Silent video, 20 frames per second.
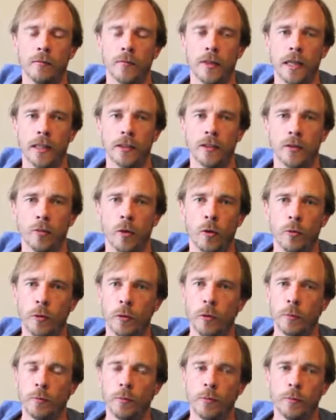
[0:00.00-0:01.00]
that what
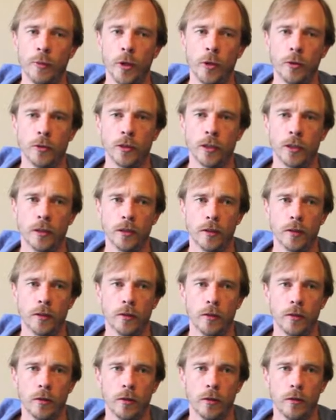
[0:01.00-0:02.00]
we were proposing
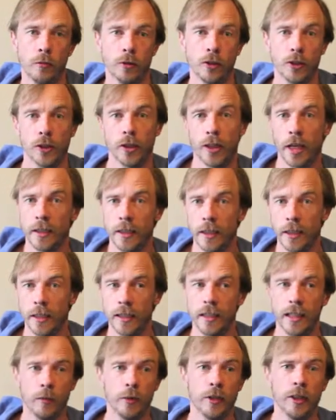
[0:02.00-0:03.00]
was a good
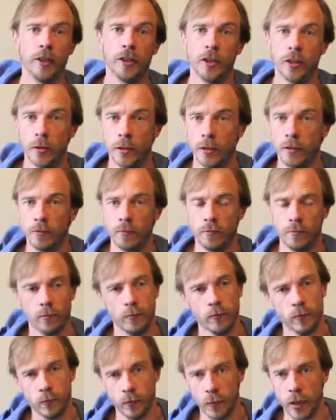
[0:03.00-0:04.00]
idea, that we could do it
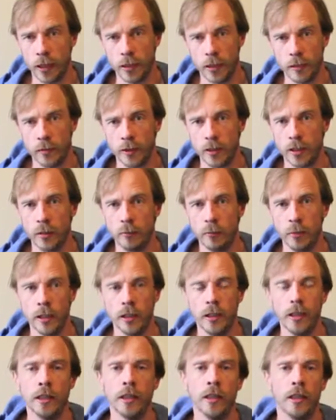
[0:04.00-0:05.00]
relatively
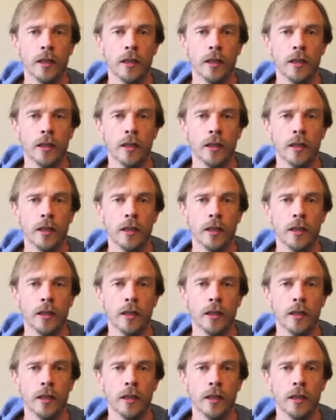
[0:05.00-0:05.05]
simply,